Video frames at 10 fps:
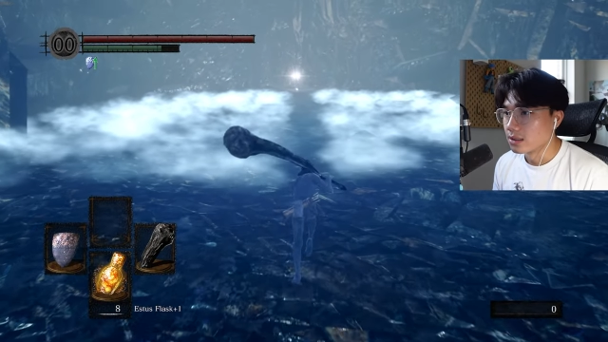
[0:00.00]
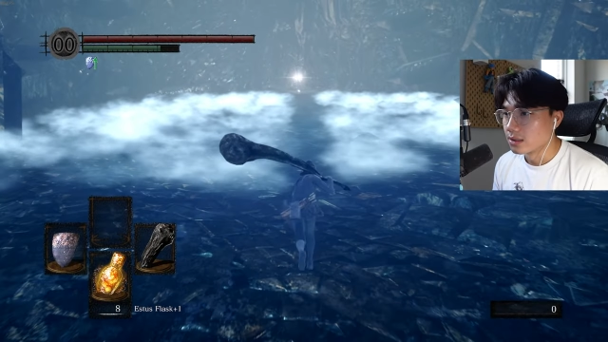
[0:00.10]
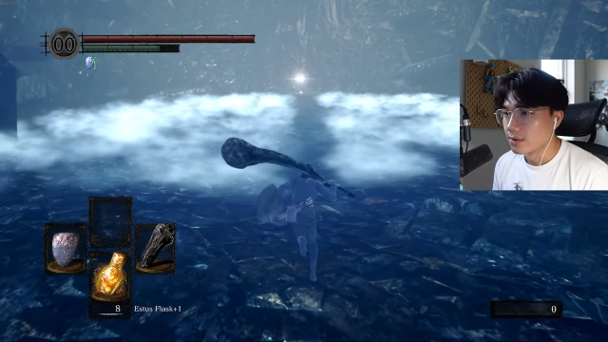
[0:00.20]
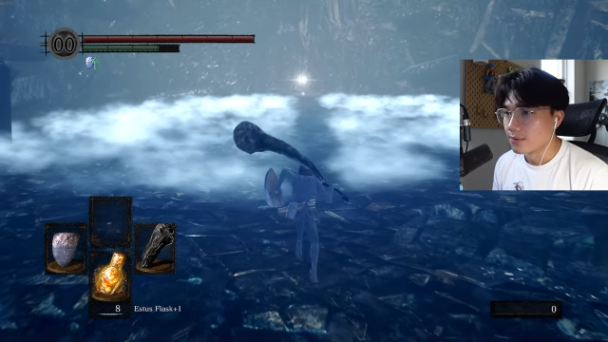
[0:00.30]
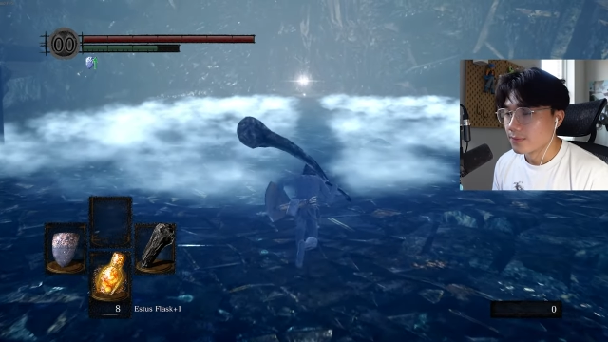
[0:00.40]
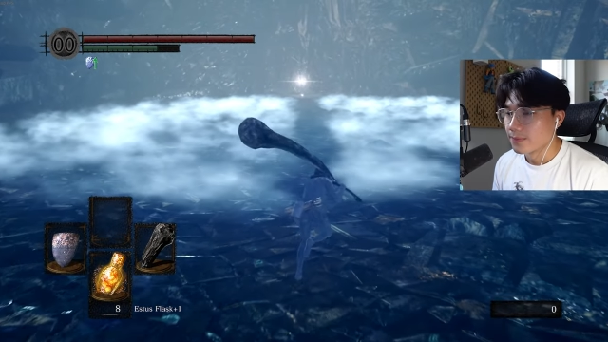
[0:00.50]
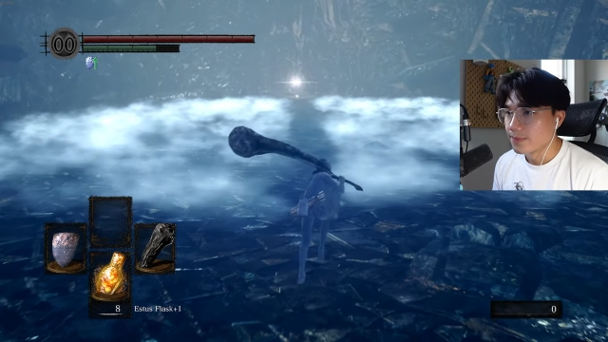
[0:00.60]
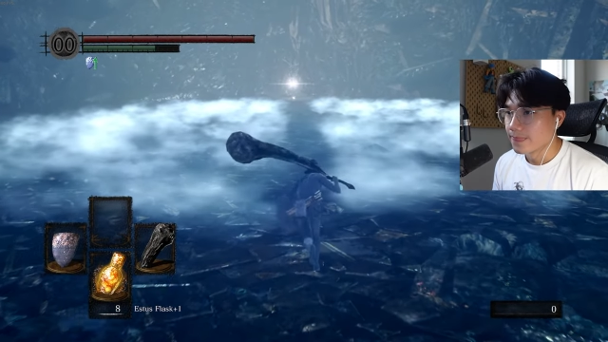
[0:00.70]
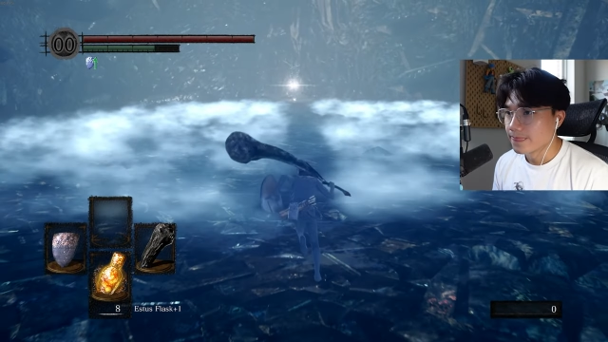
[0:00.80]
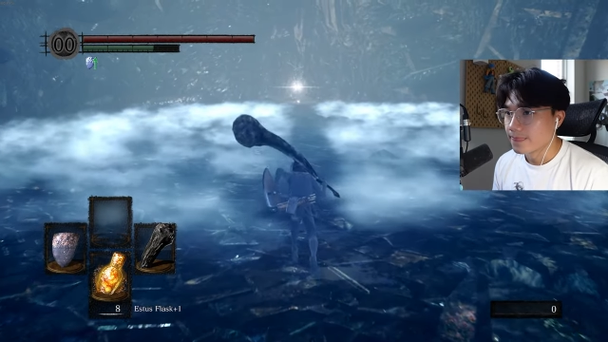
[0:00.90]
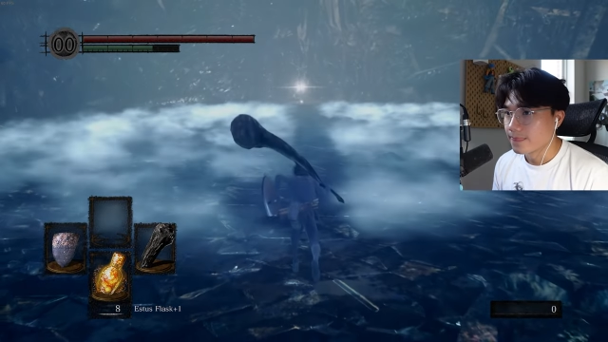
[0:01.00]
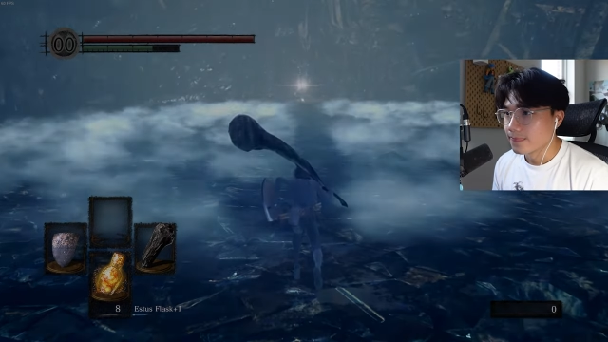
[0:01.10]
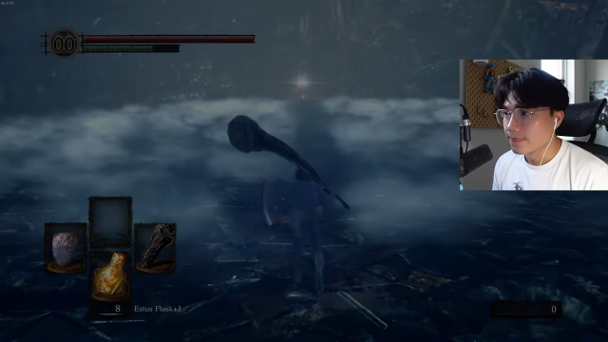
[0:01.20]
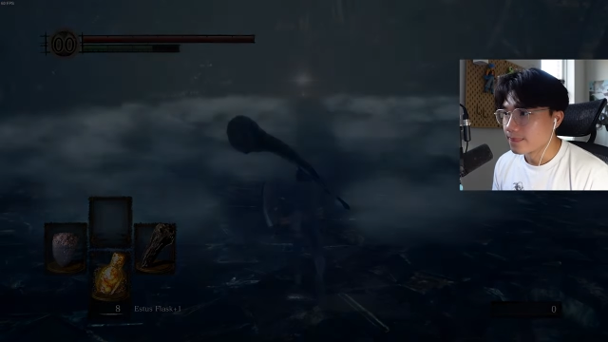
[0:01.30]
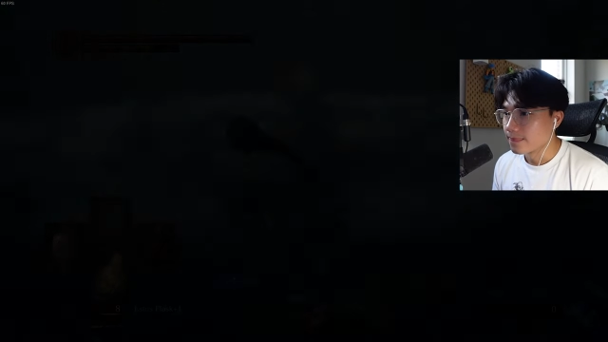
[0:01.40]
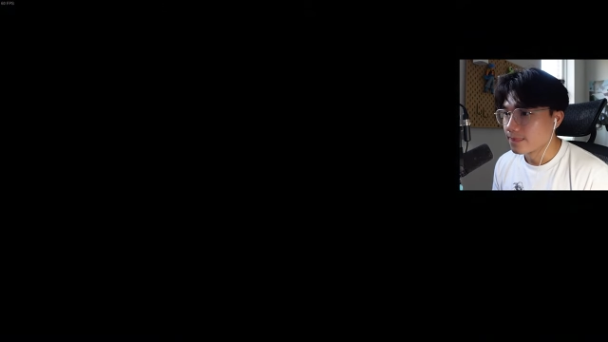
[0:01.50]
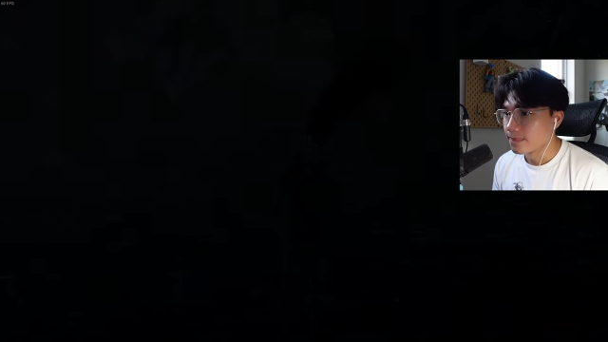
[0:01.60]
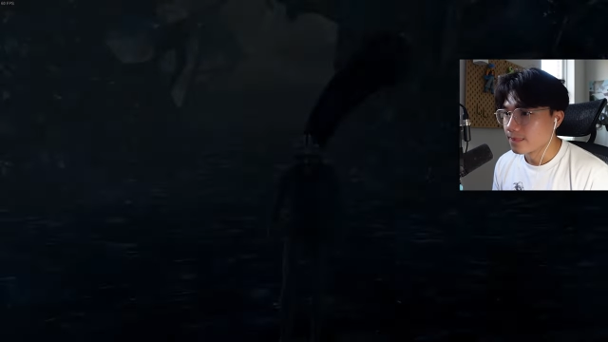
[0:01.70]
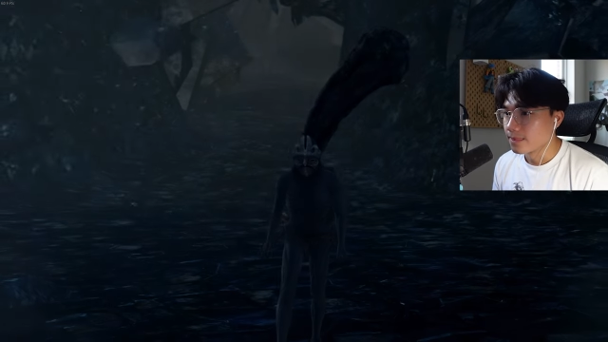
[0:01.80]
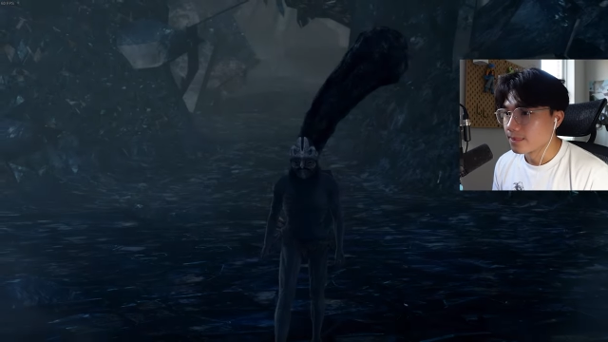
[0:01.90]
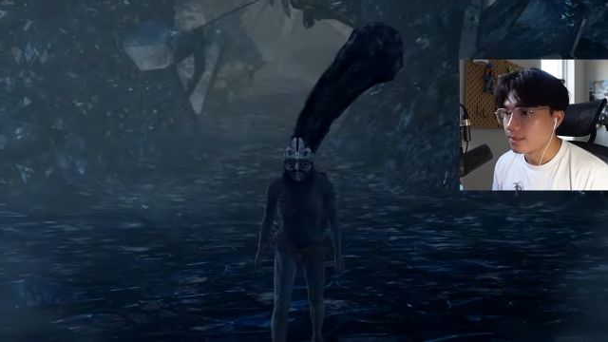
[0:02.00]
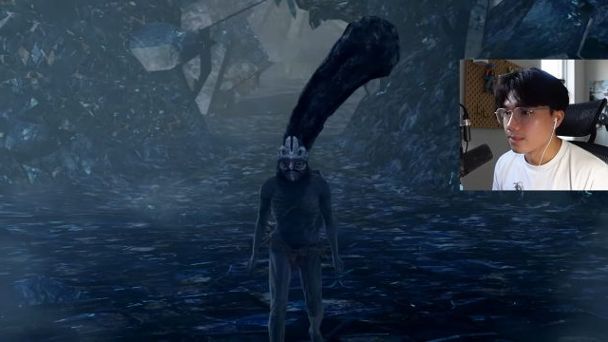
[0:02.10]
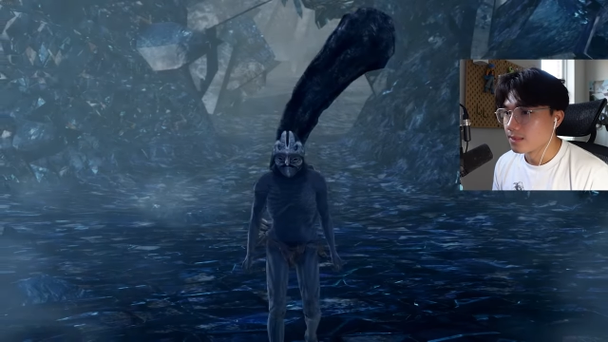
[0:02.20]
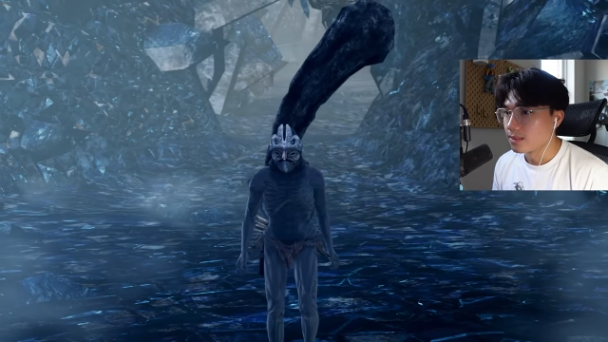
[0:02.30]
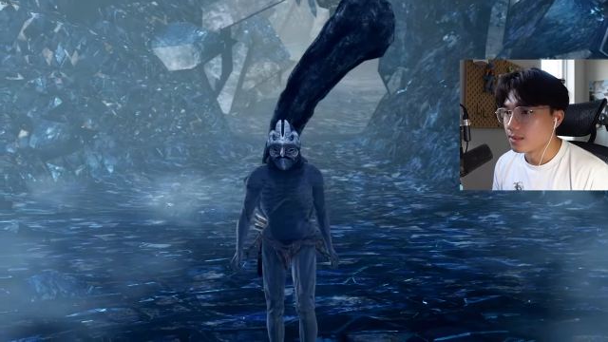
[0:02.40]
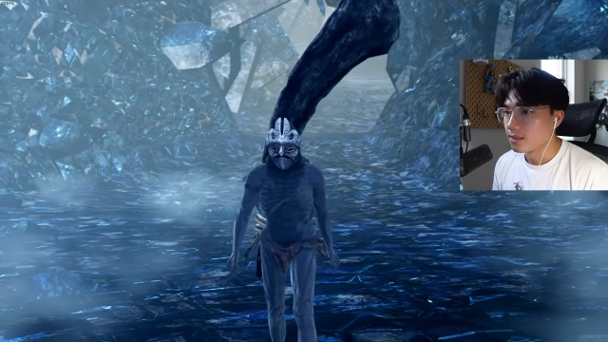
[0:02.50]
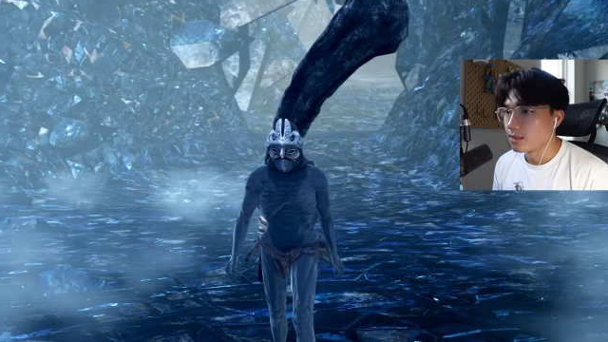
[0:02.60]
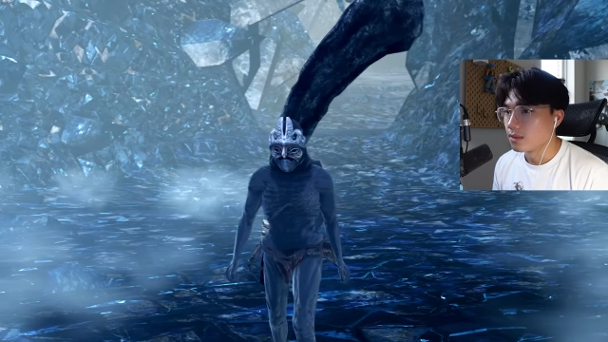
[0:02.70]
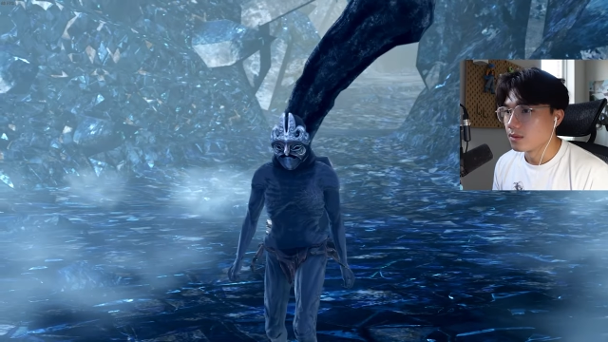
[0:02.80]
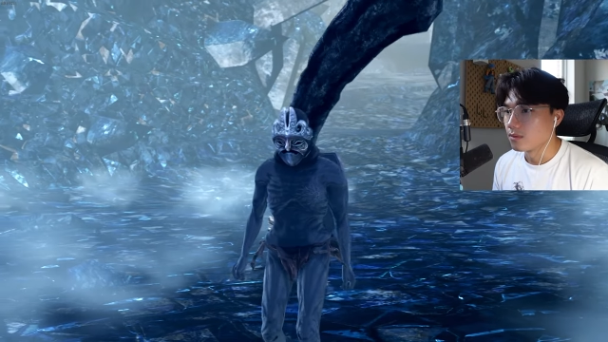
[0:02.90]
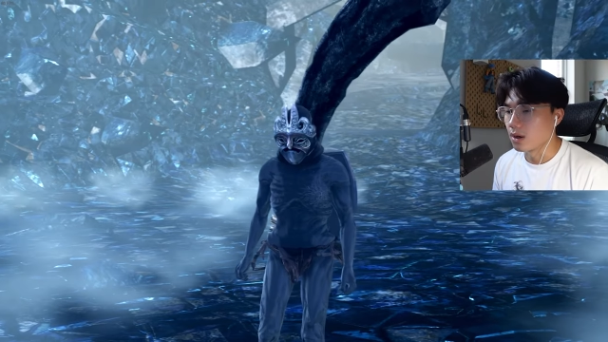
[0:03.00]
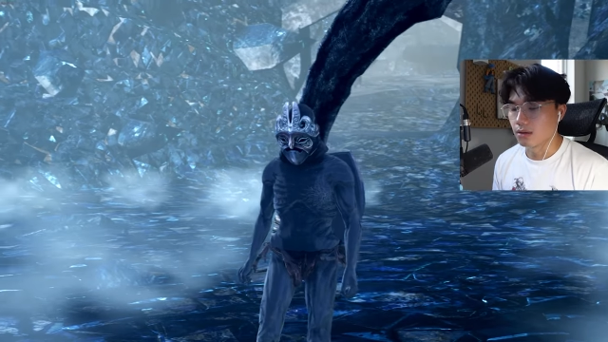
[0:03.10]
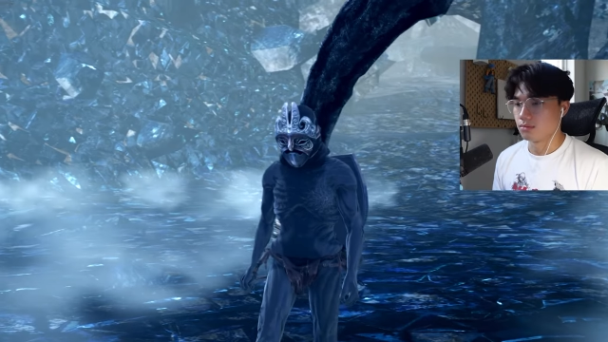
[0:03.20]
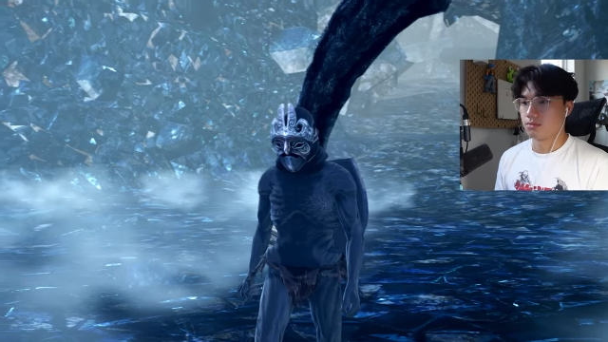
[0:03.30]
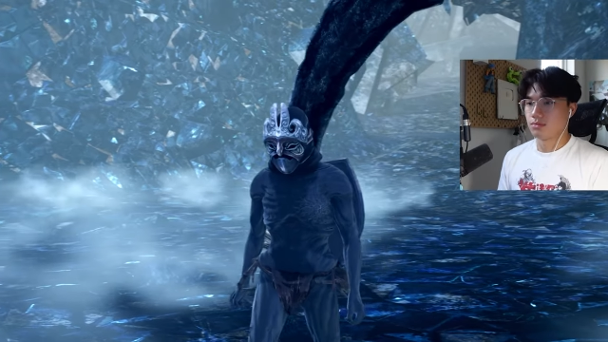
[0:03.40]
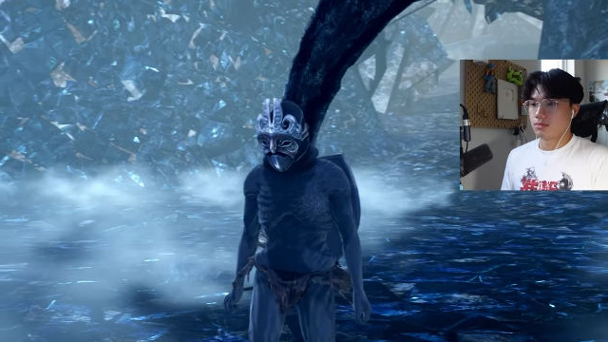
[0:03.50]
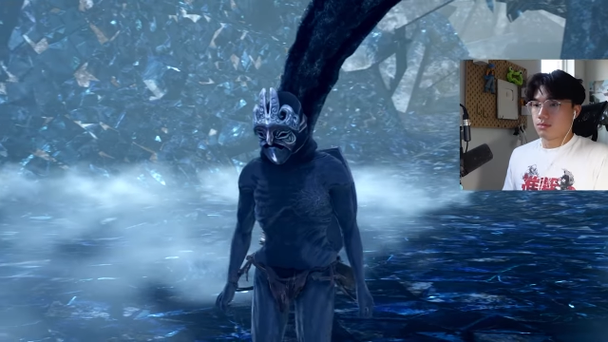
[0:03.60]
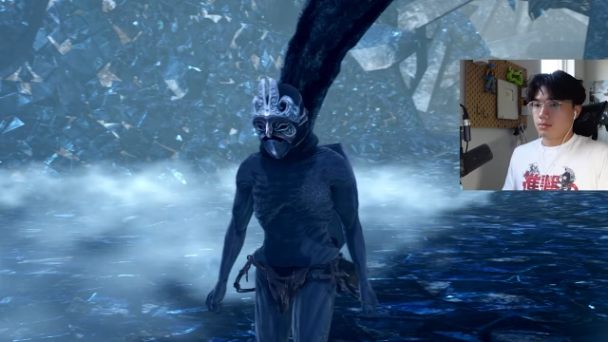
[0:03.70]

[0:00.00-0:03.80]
(silence)